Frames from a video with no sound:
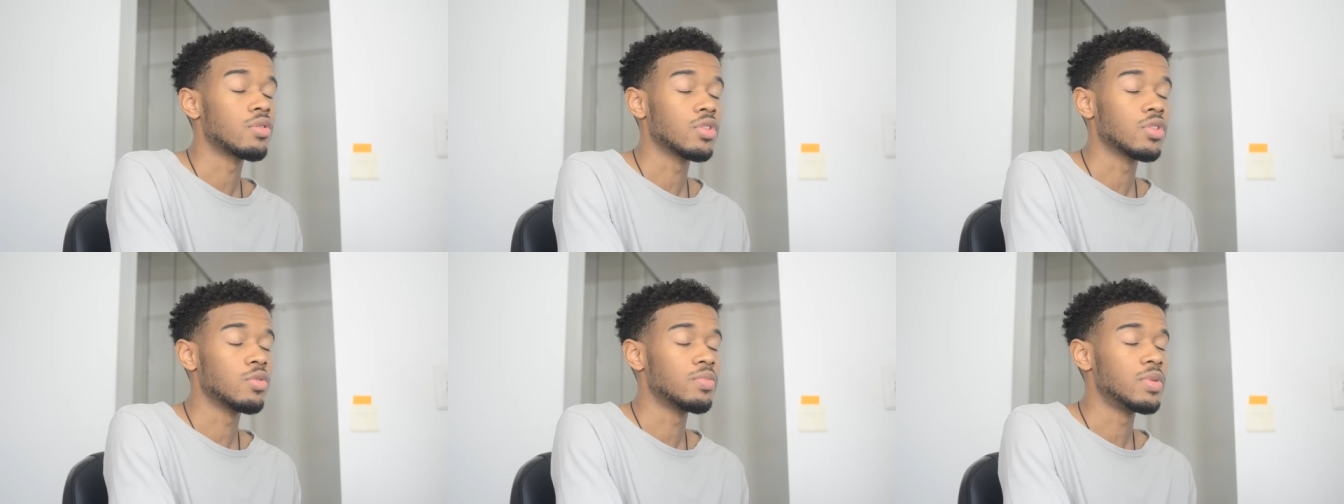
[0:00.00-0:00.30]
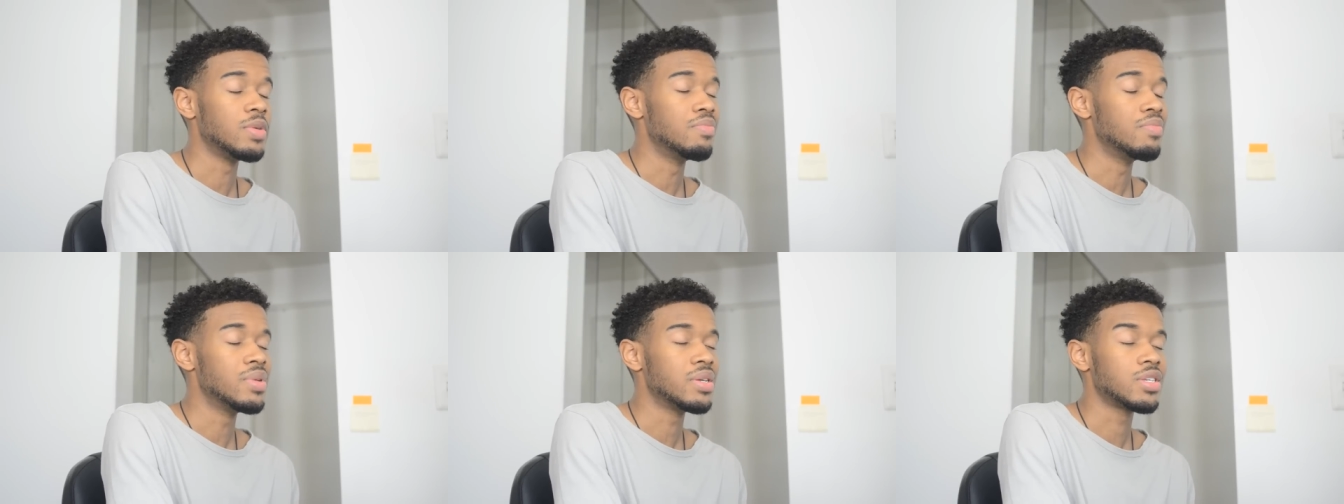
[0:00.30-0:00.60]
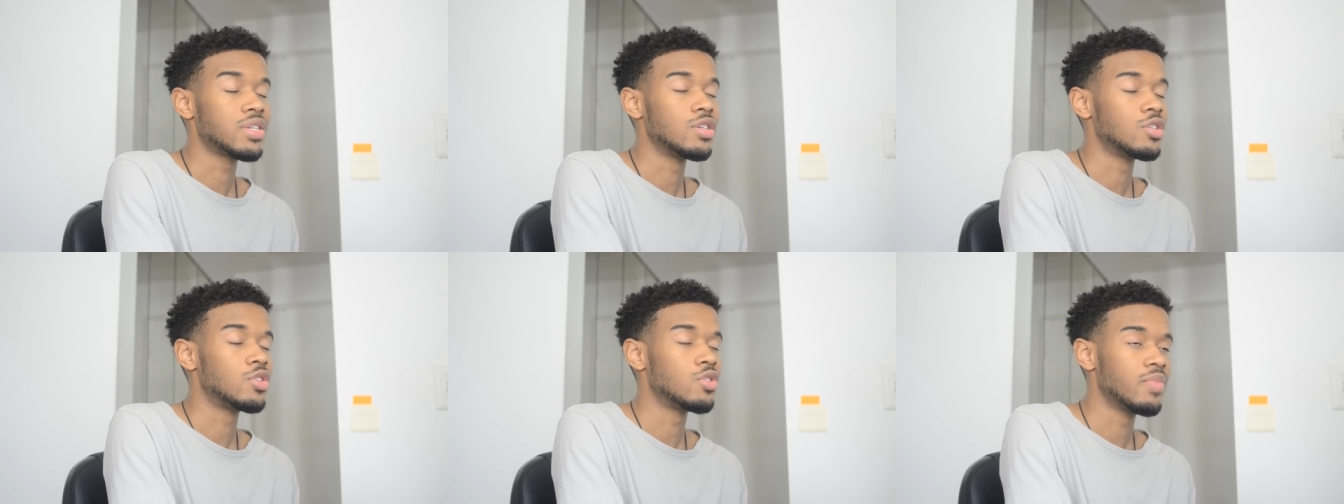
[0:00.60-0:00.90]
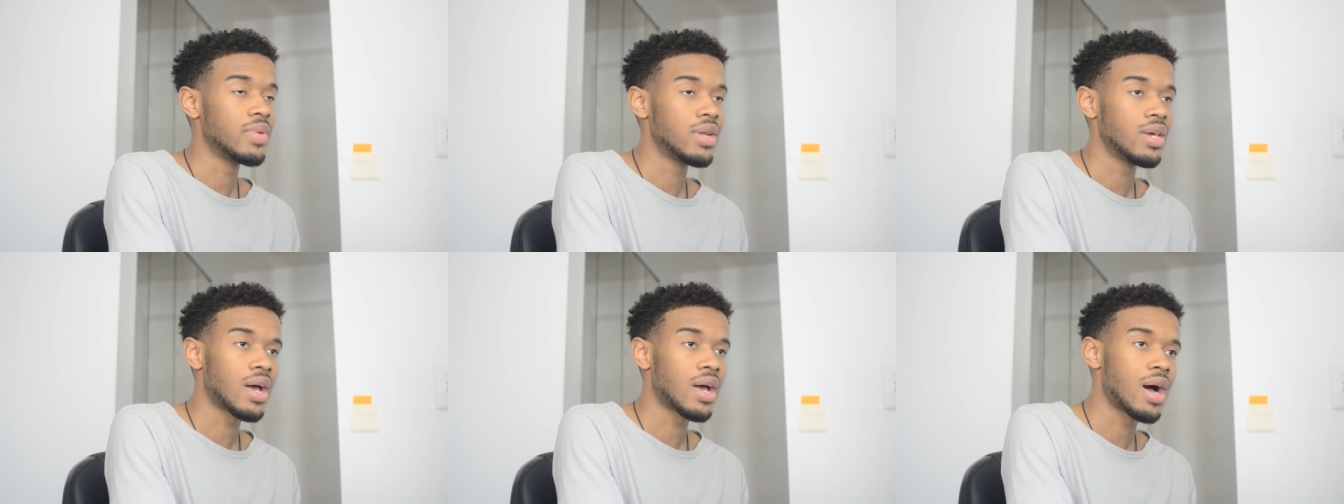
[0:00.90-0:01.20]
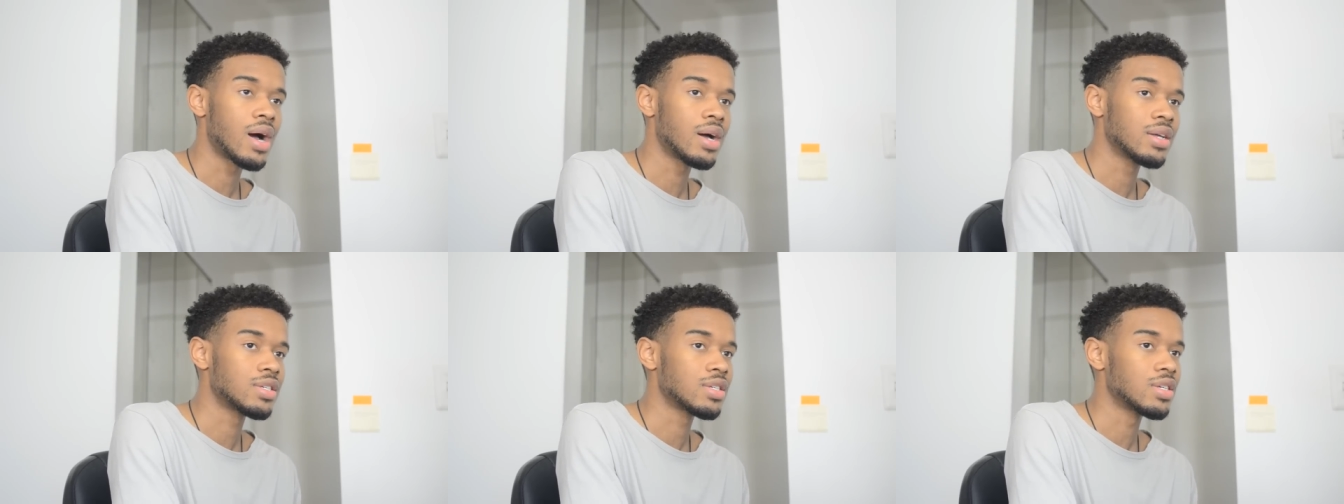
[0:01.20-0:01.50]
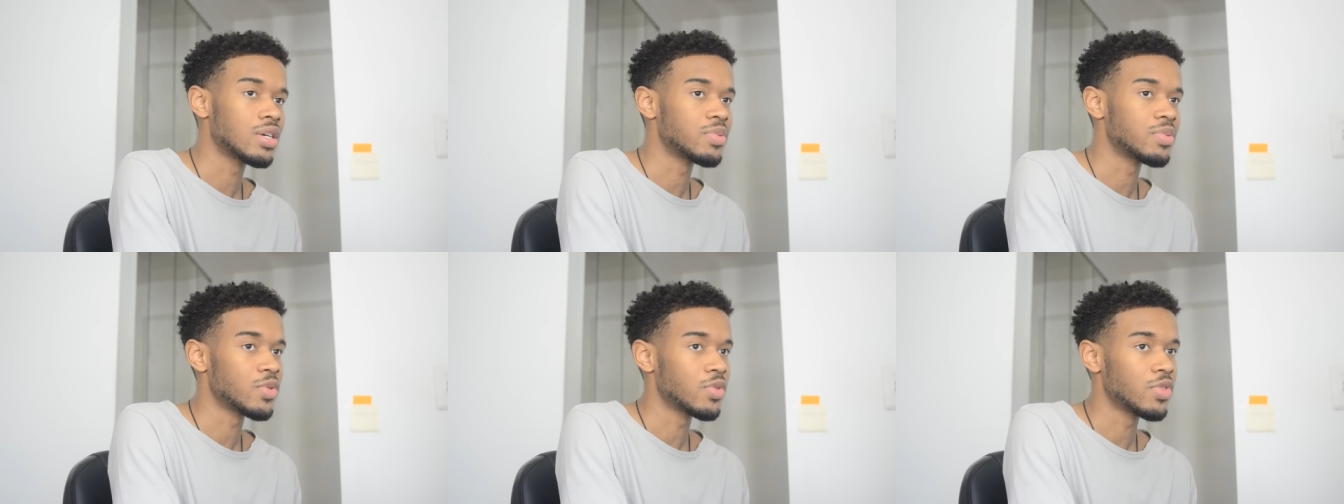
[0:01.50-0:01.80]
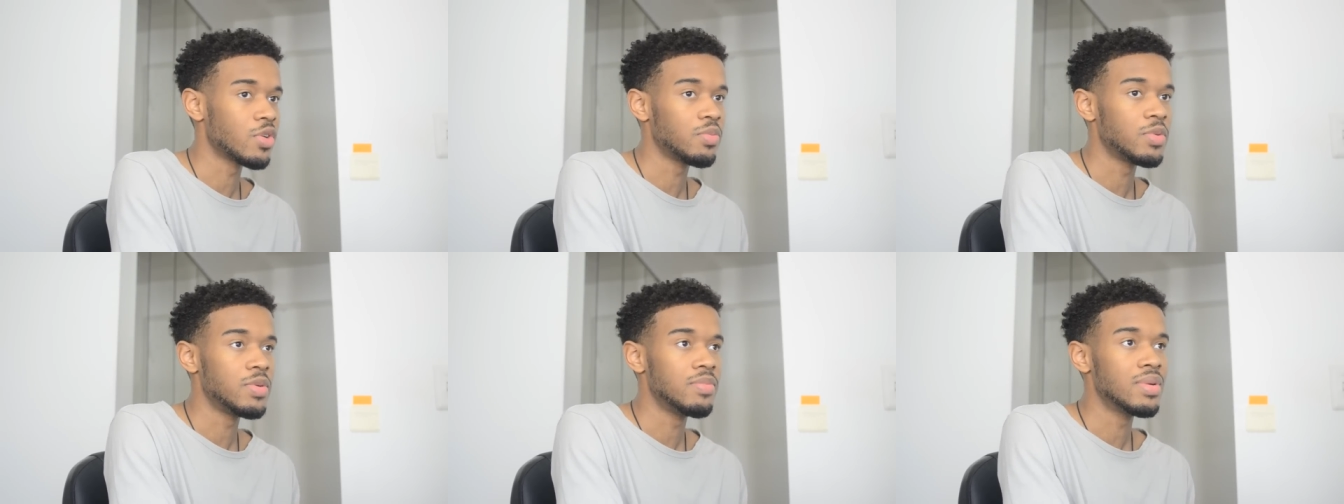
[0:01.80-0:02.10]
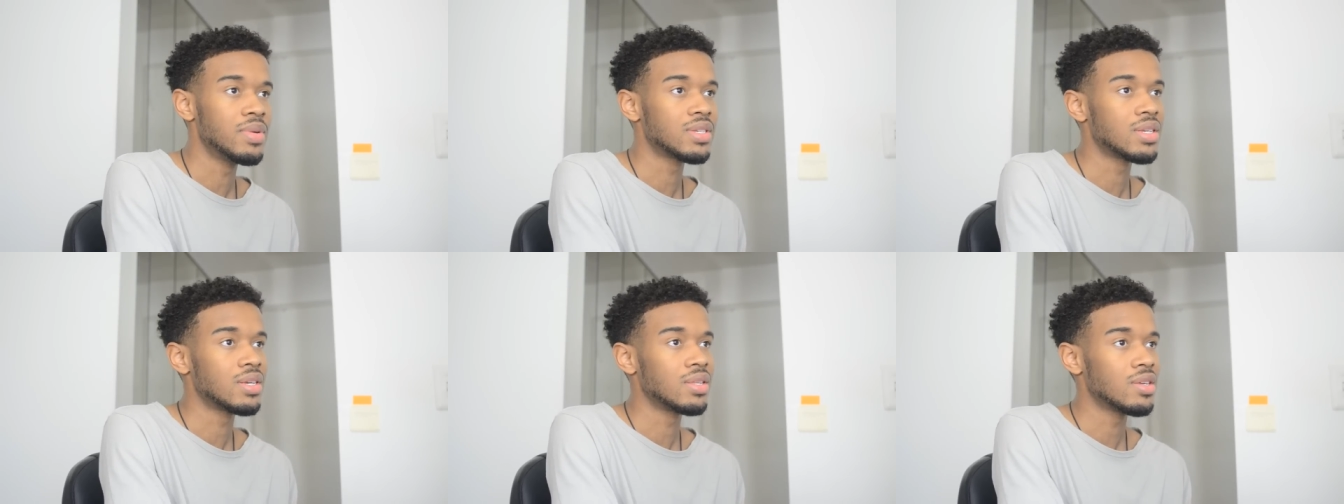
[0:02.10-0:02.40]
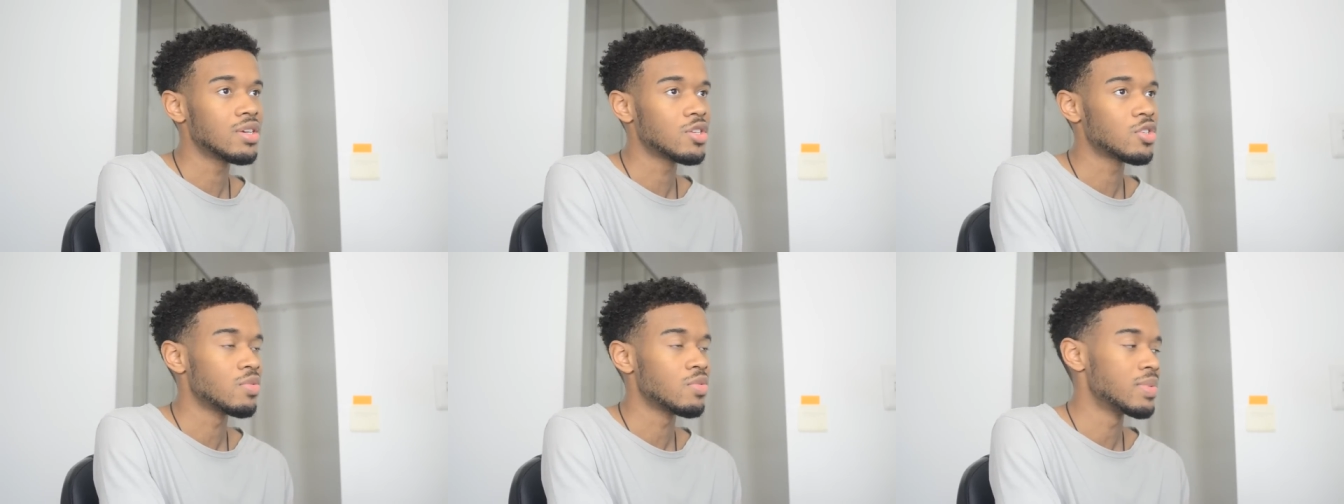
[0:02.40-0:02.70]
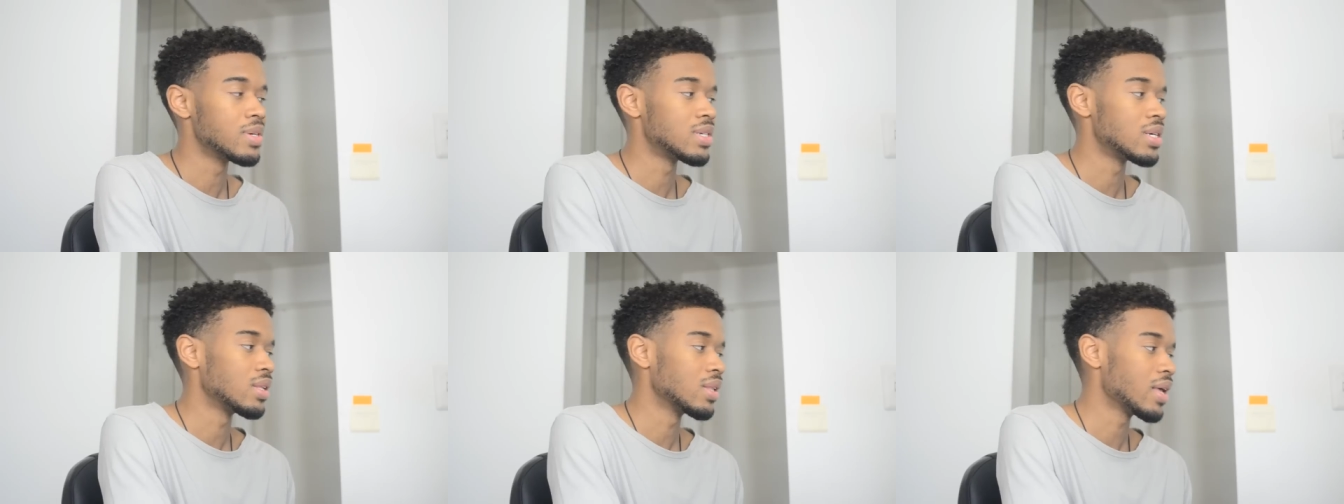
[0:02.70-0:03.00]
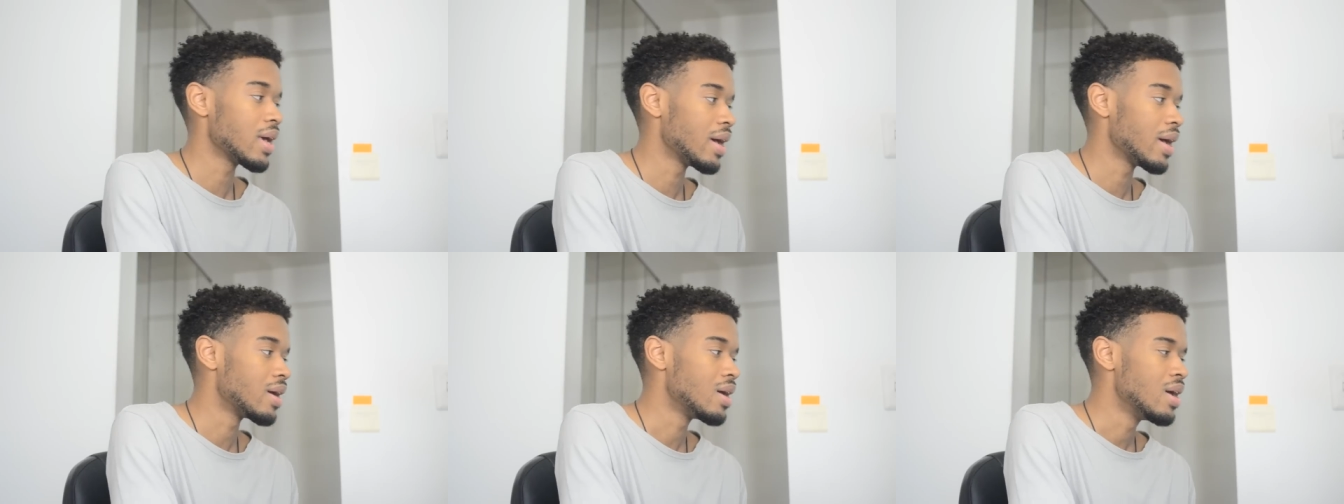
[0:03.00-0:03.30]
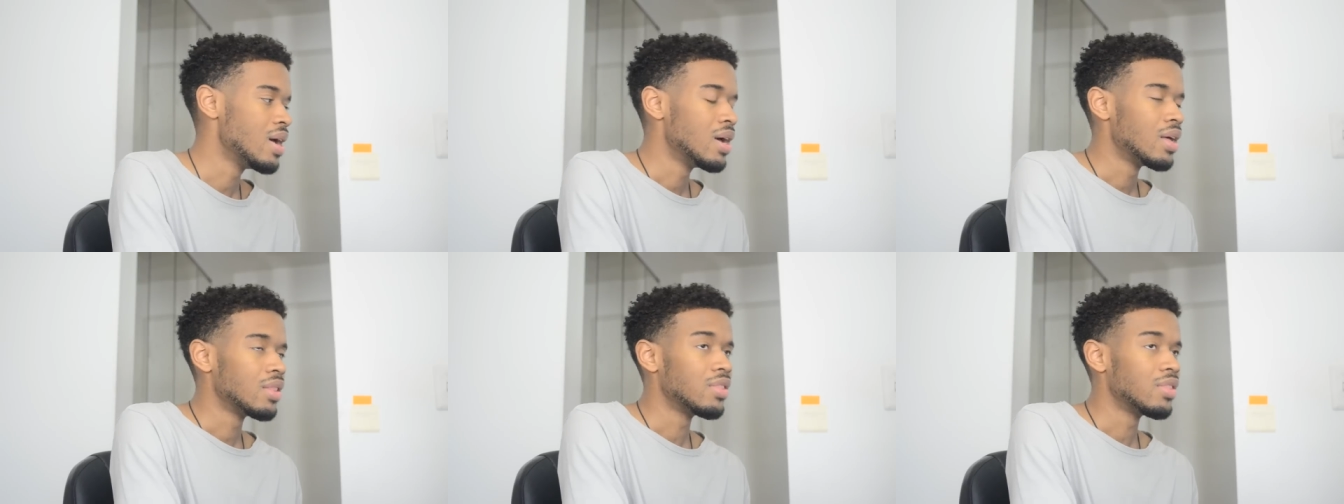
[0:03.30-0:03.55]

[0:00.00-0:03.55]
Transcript: or they'll be missing too many concepts, or they'll be missing this or missing that.